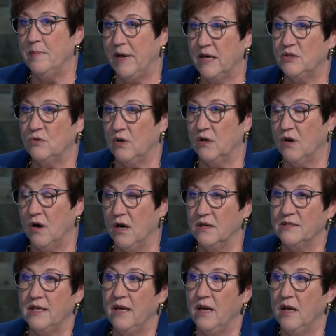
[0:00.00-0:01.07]
back to our
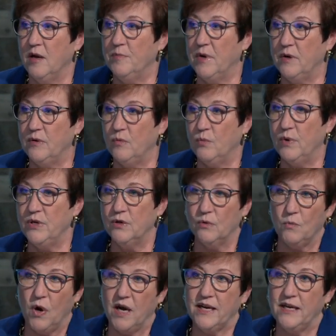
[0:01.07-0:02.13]
cars. But when you're
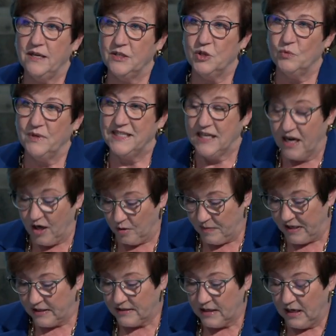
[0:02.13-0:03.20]
walking into
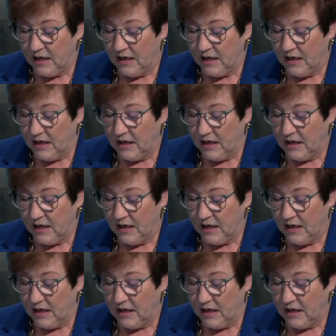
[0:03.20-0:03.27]
retirement,